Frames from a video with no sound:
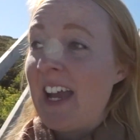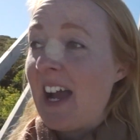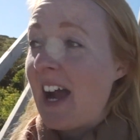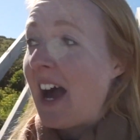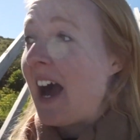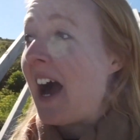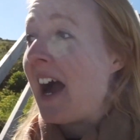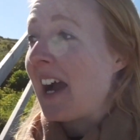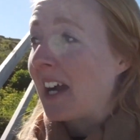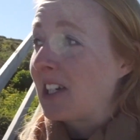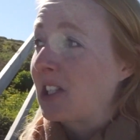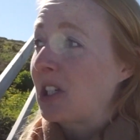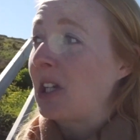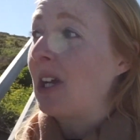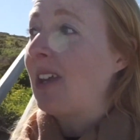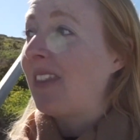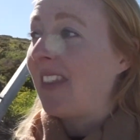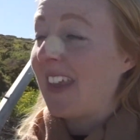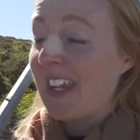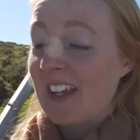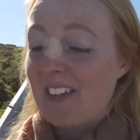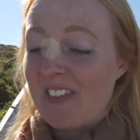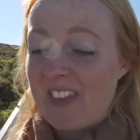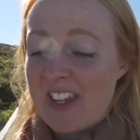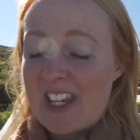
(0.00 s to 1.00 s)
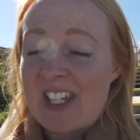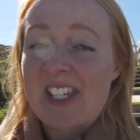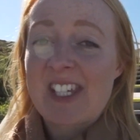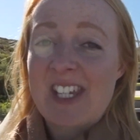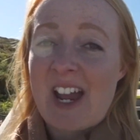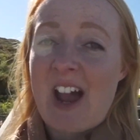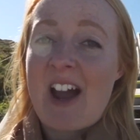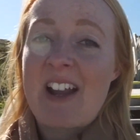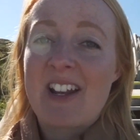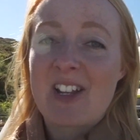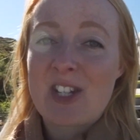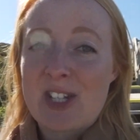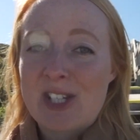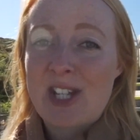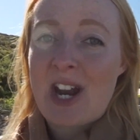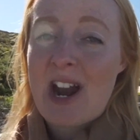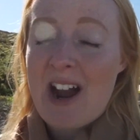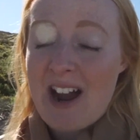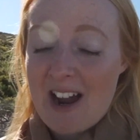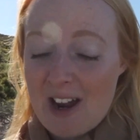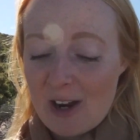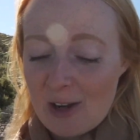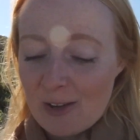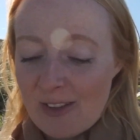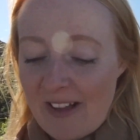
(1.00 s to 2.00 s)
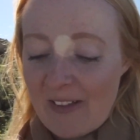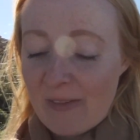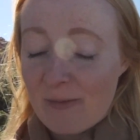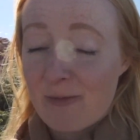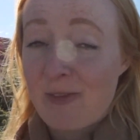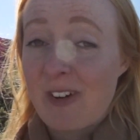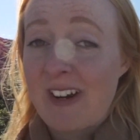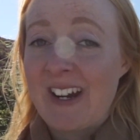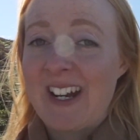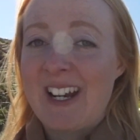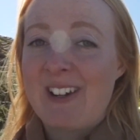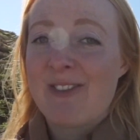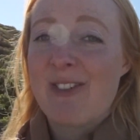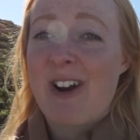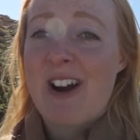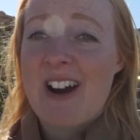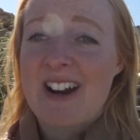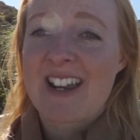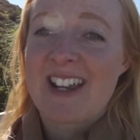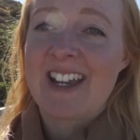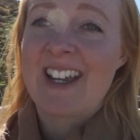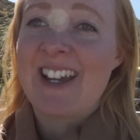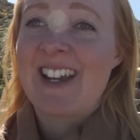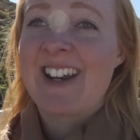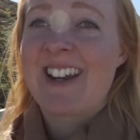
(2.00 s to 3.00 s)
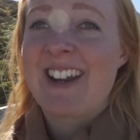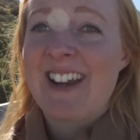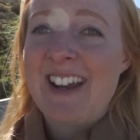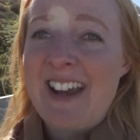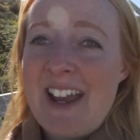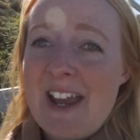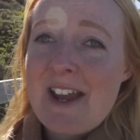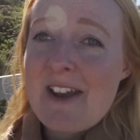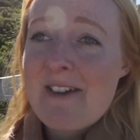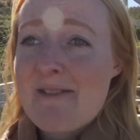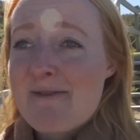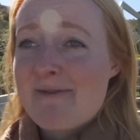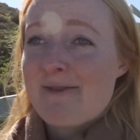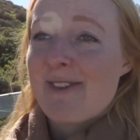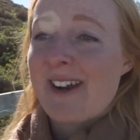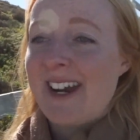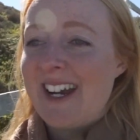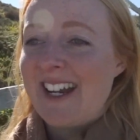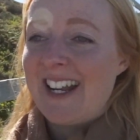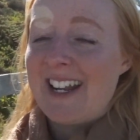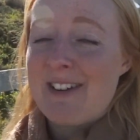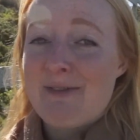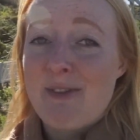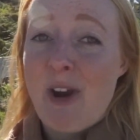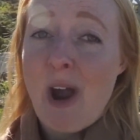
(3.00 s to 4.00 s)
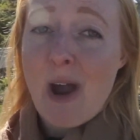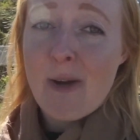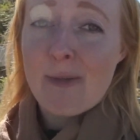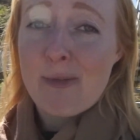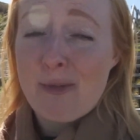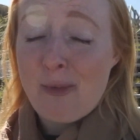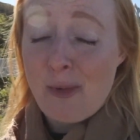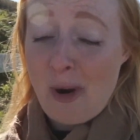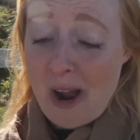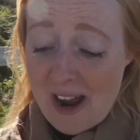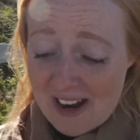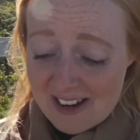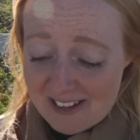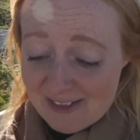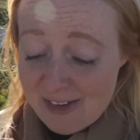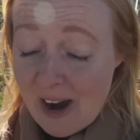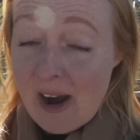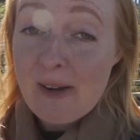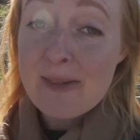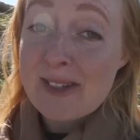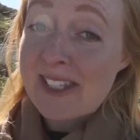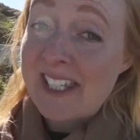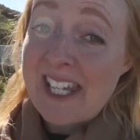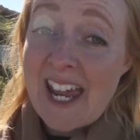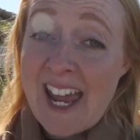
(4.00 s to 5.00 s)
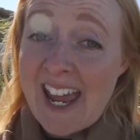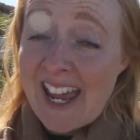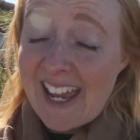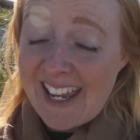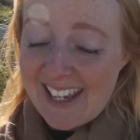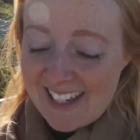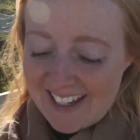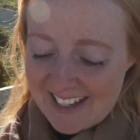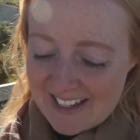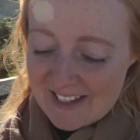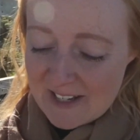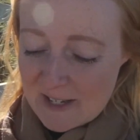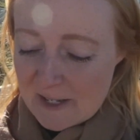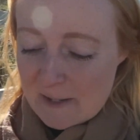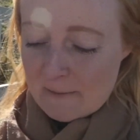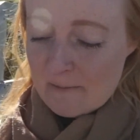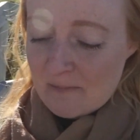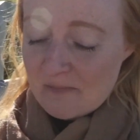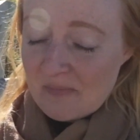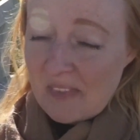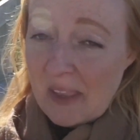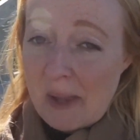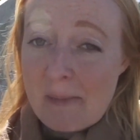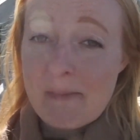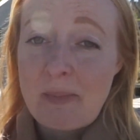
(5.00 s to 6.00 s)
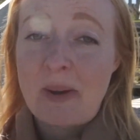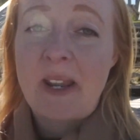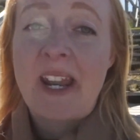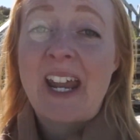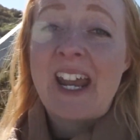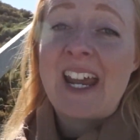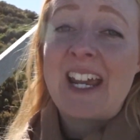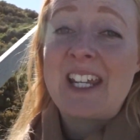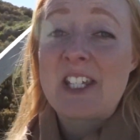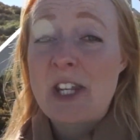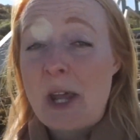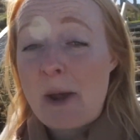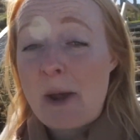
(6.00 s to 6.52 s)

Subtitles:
I do think of this kind of style, like really rugged, really rough sea, but it is